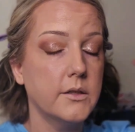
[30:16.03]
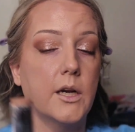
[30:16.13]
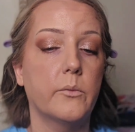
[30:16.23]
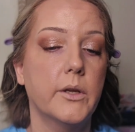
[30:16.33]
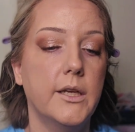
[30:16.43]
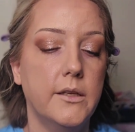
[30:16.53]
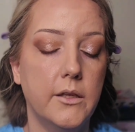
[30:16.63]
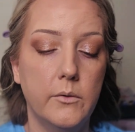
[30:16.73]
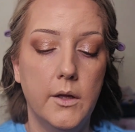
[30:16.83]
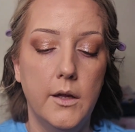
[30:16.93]
I really
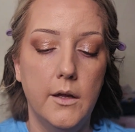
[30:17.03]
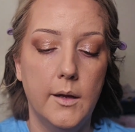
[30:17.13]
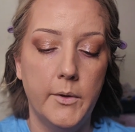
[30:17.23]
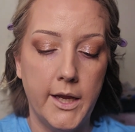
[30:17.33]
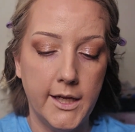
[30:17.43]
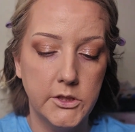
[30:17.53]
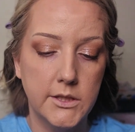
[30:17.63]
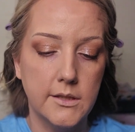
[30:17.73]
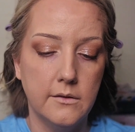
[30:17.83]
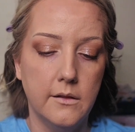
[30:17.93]
do. I'm going to add just
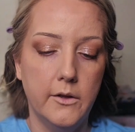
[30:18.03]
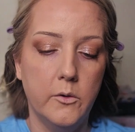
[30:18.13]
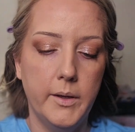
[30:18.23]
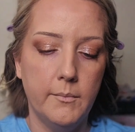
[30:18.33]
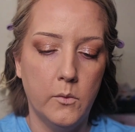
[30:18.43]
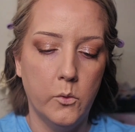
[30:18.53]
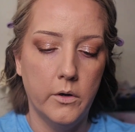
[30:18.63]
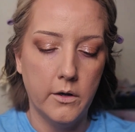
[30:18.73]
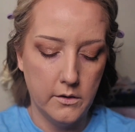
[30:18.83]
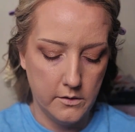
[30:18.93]
a little bit
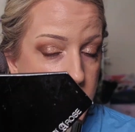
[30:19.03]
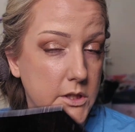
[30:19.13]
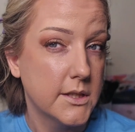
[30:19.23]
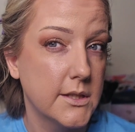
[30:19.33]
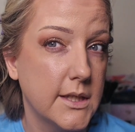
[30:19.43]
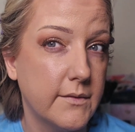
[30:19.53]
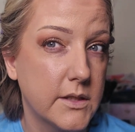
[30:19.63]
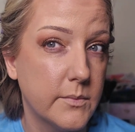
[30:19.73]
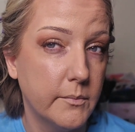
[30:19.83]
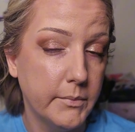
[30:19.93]
more just to see if
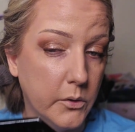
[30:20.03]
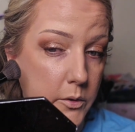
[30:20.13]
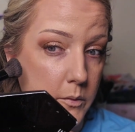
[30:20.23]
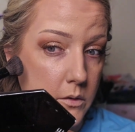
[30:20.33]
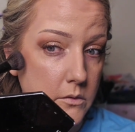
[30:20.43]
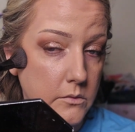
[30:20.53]
it's buildable.